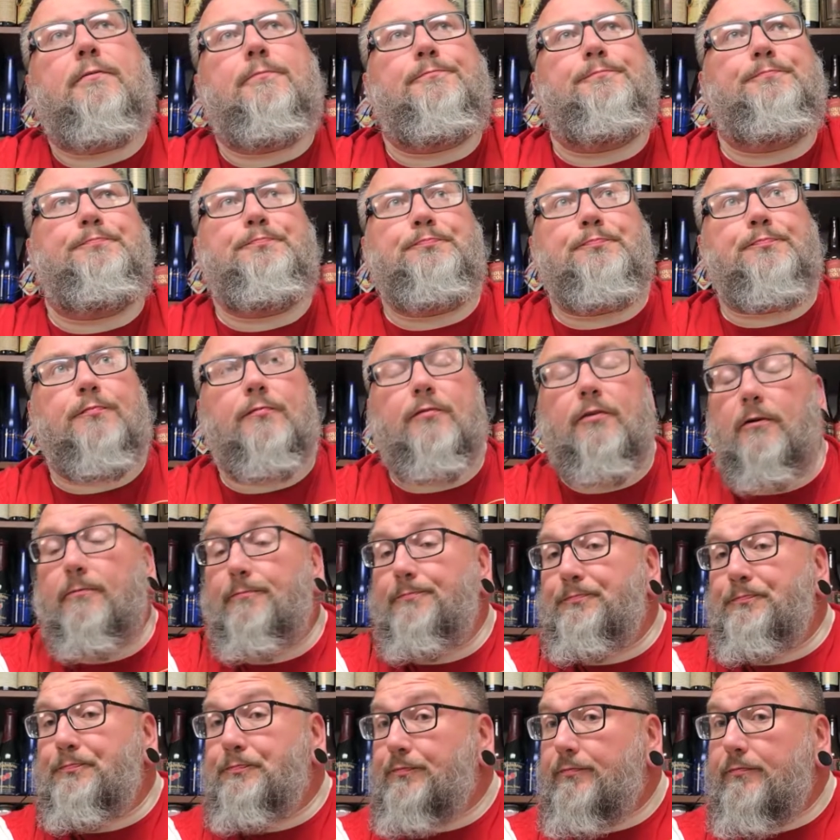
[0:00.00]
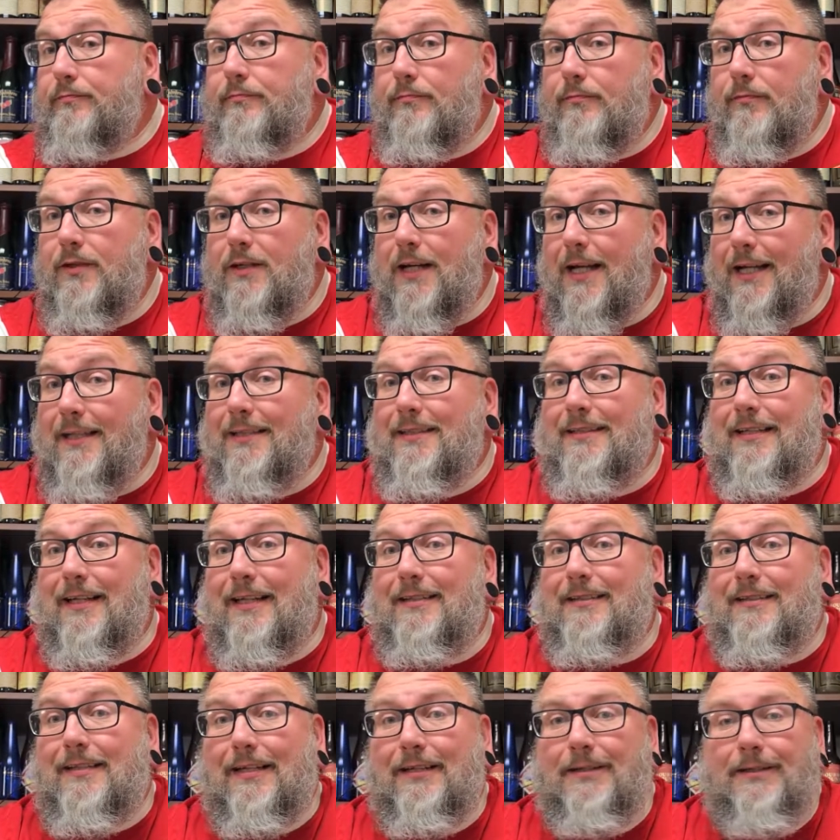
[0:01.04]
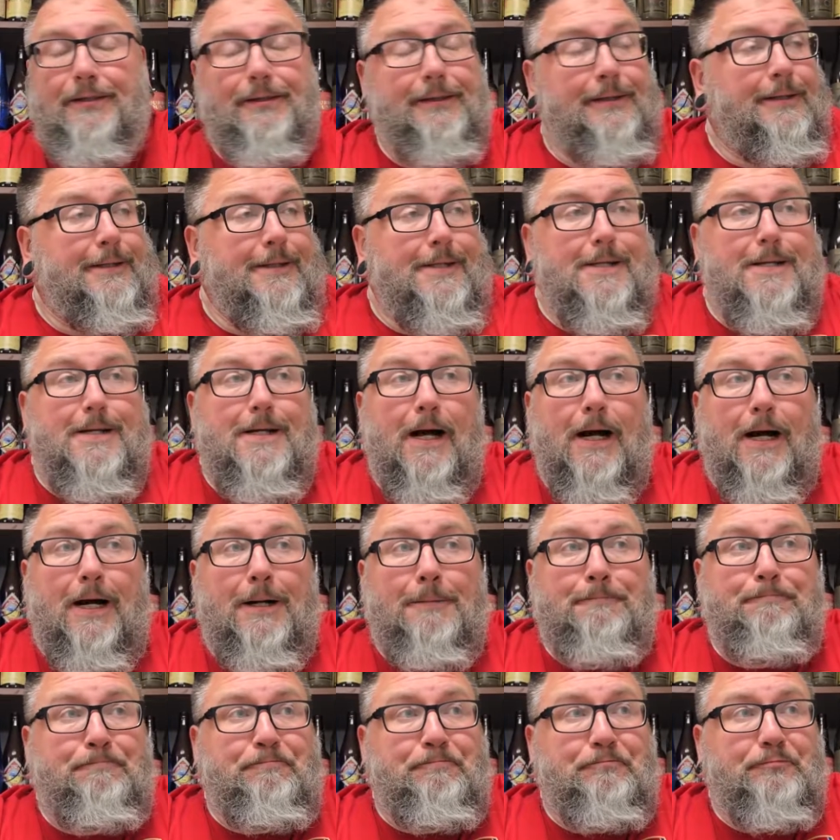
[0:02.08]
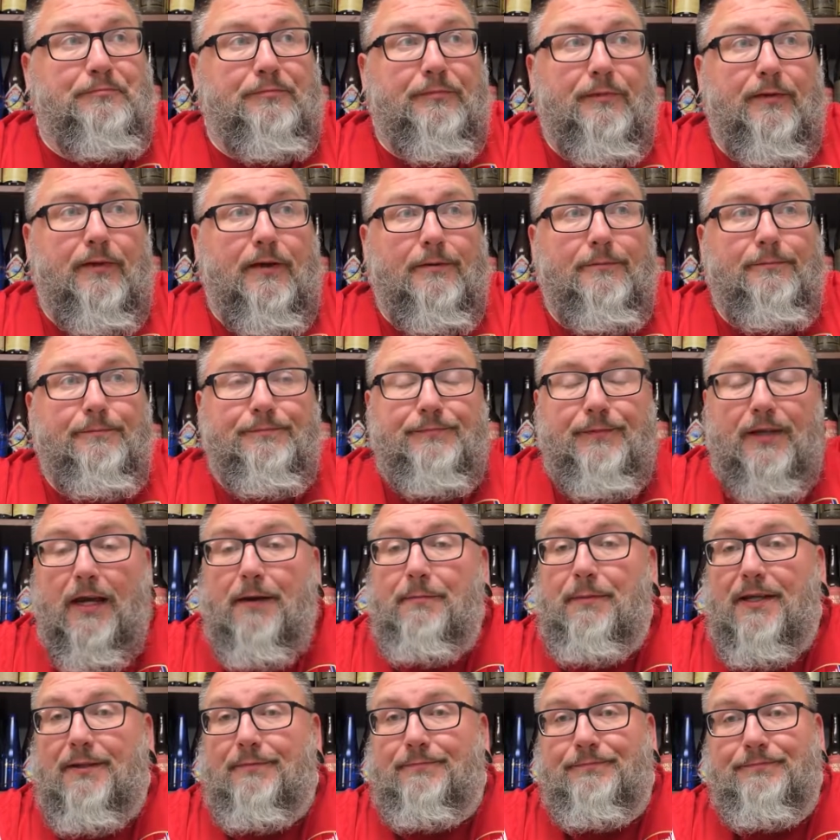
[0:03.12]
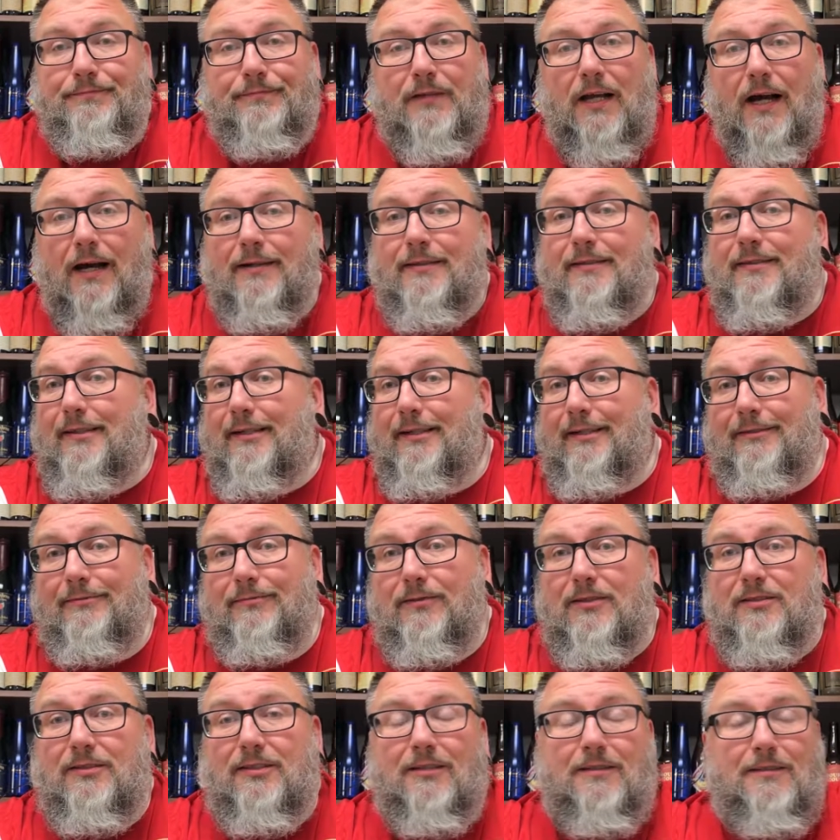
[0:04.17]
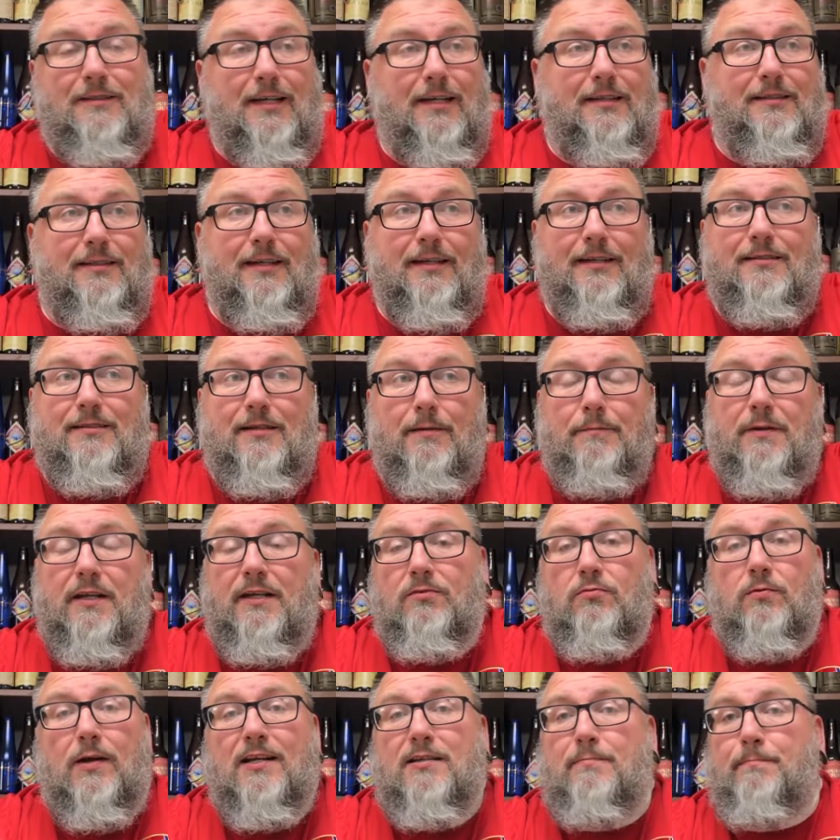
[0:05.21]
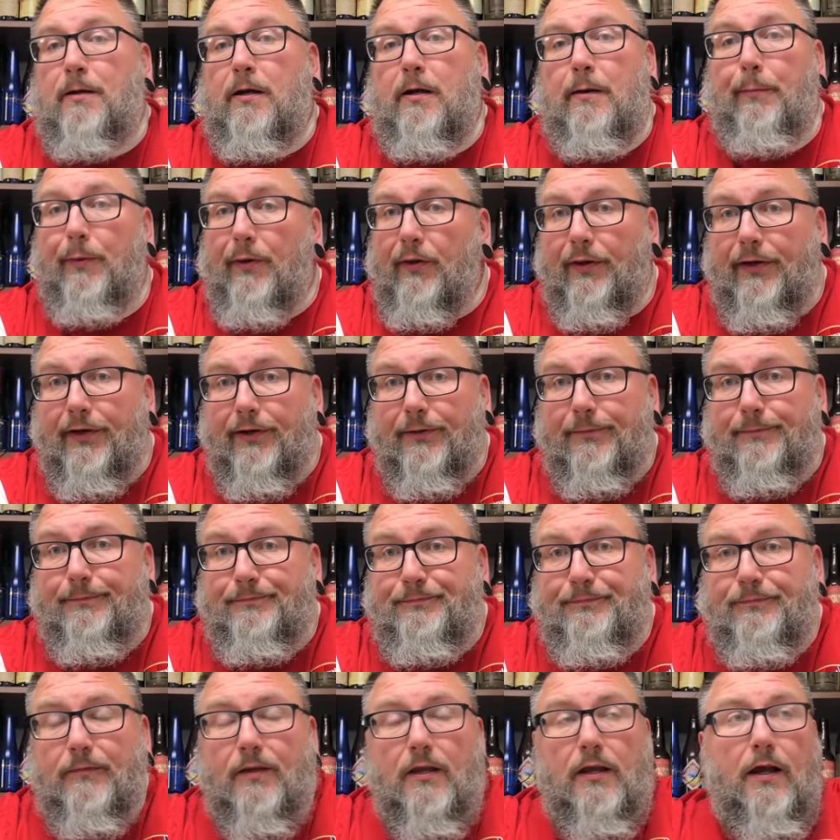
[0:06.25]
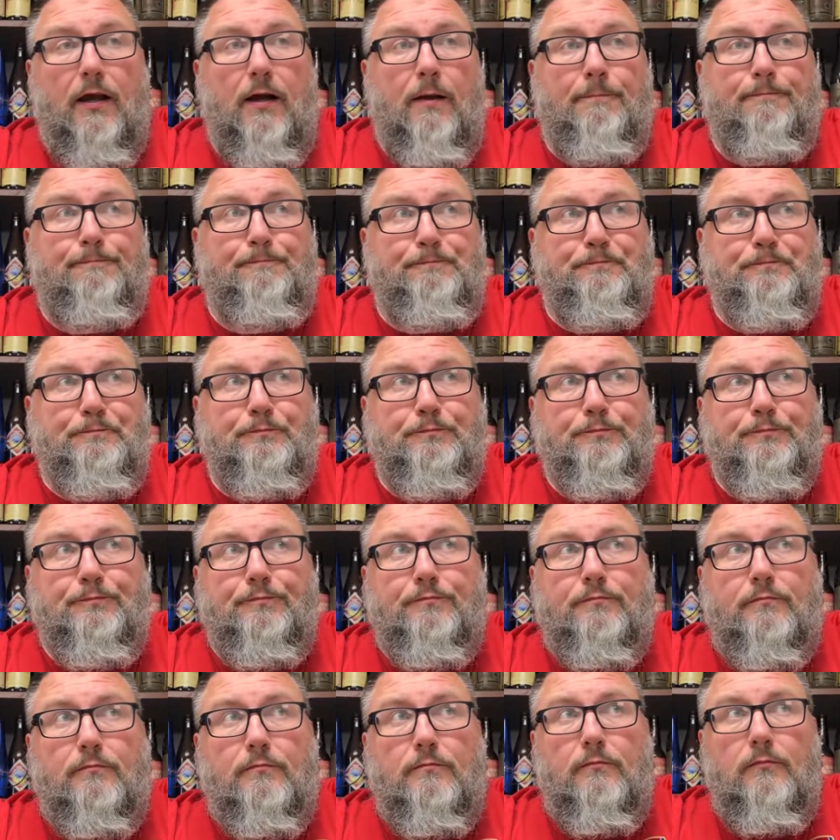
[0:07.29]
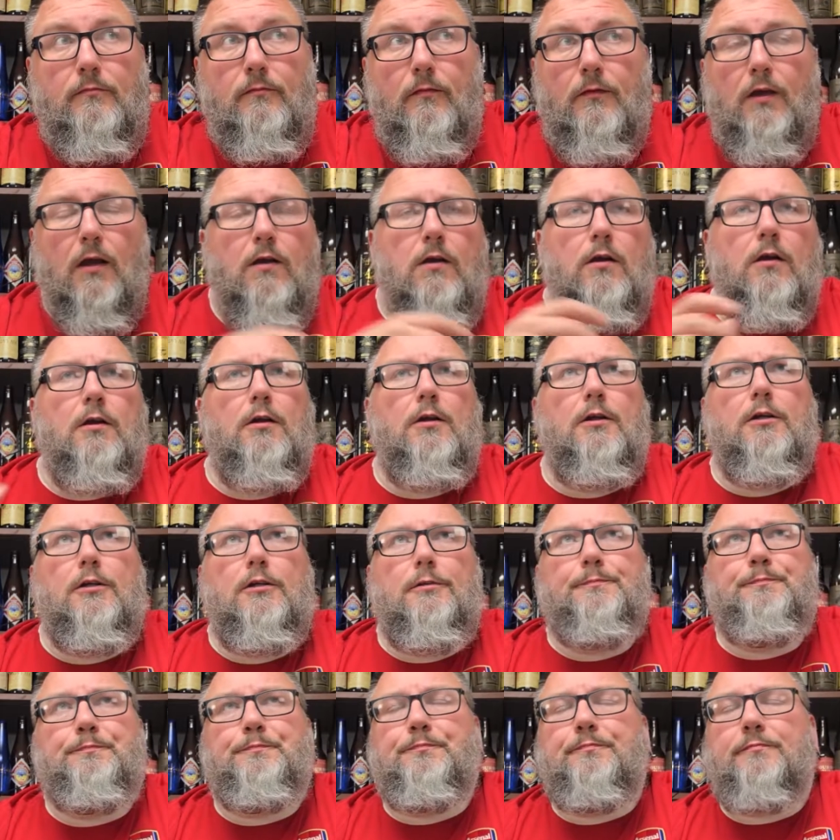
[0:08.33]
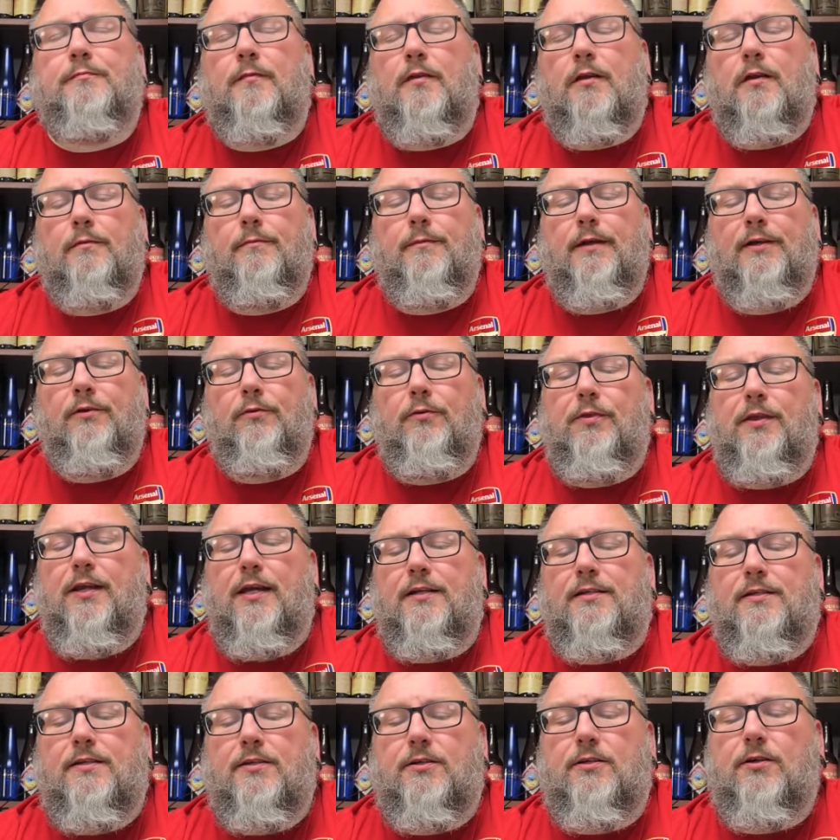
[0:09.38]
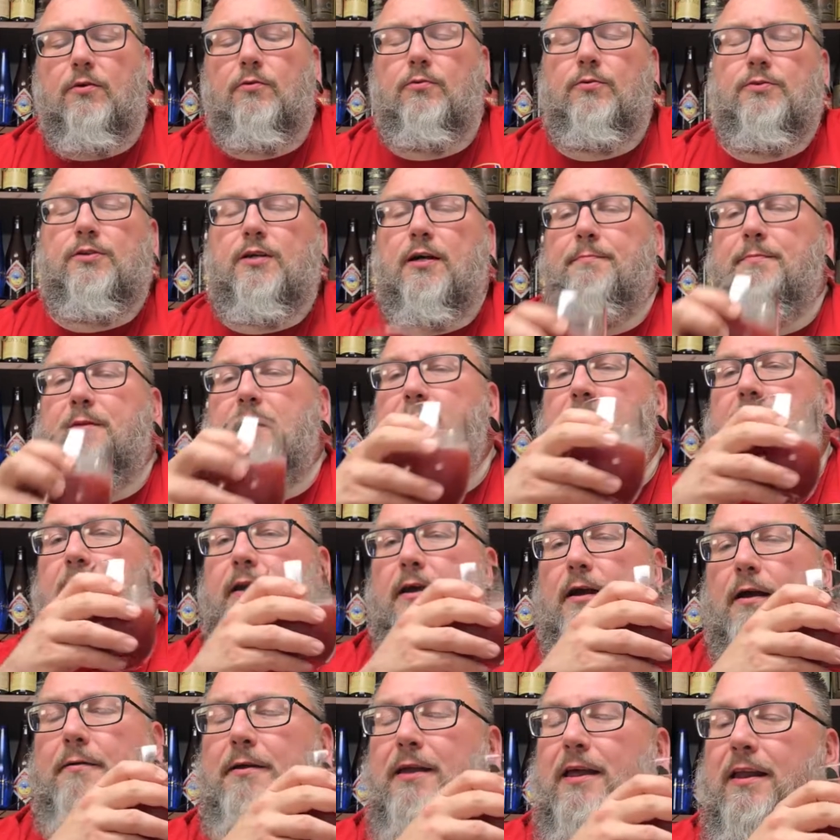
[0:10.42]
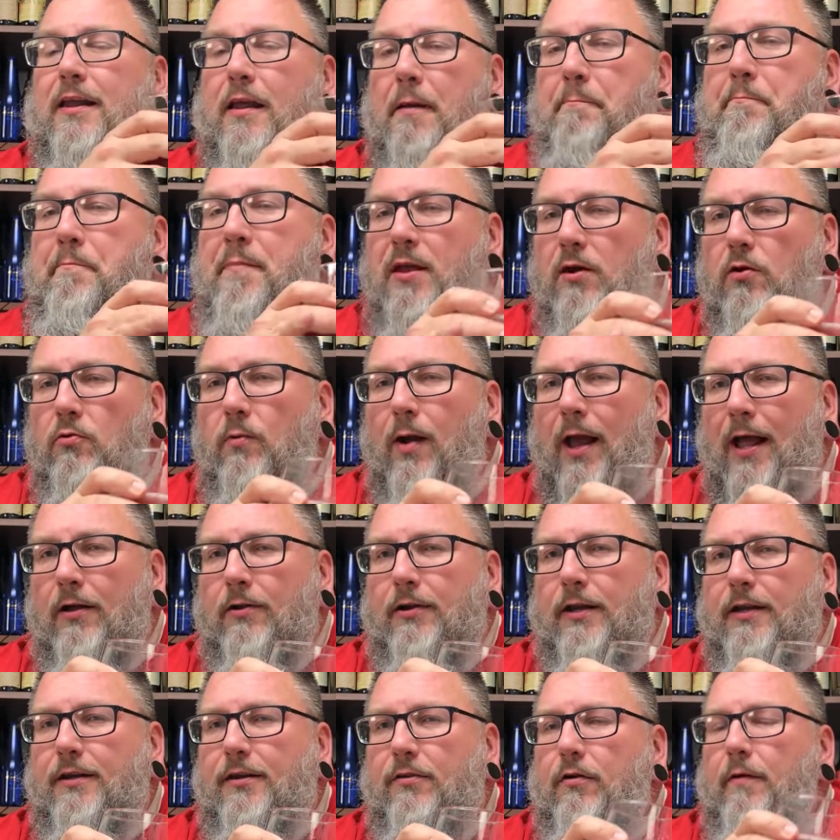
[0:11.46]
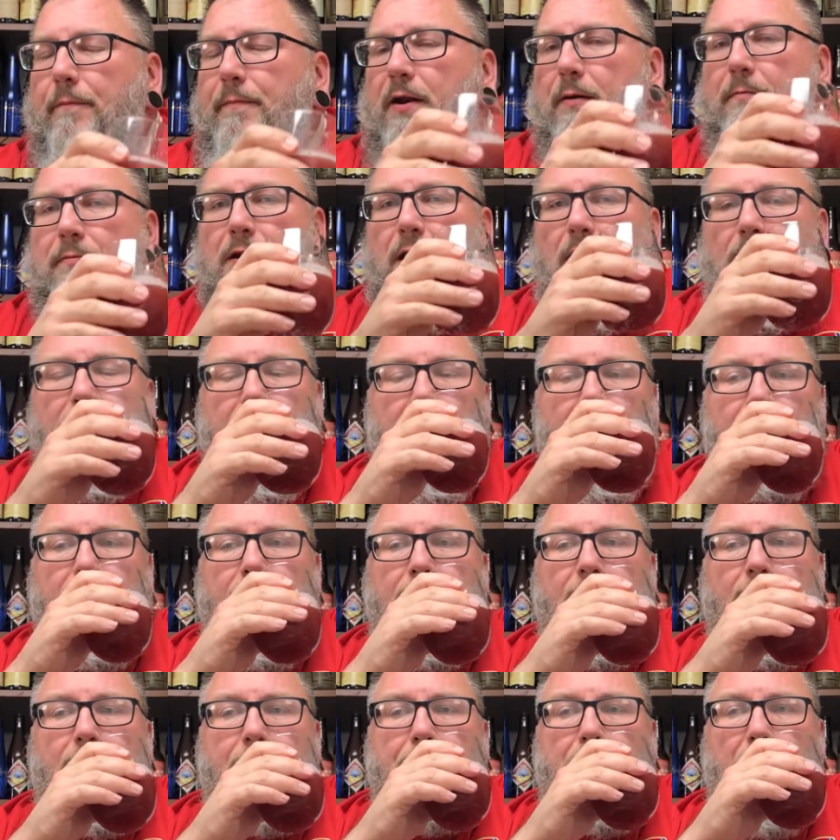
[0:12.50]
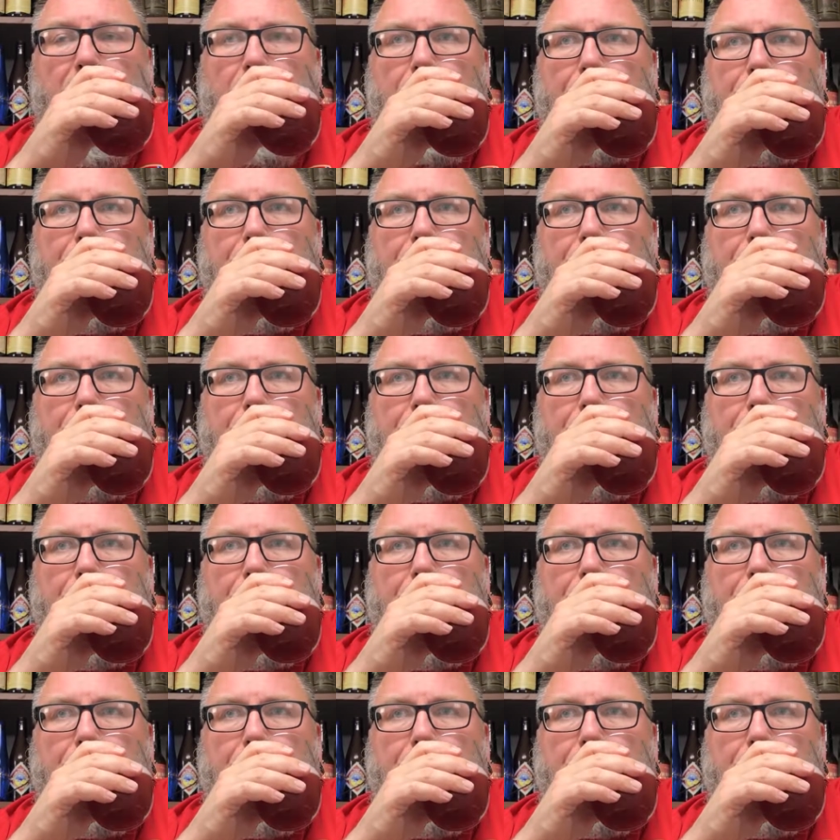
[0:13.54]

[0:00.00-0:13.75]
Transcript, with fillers: Mmm. That's tasty. Um, yeah, I mean, honestly, this just tastes like somebody's raspberry Berliner. Um, I don't think it's a gose. I'm not getting. I'm getting a minerality to it, but I'm not getting like a, a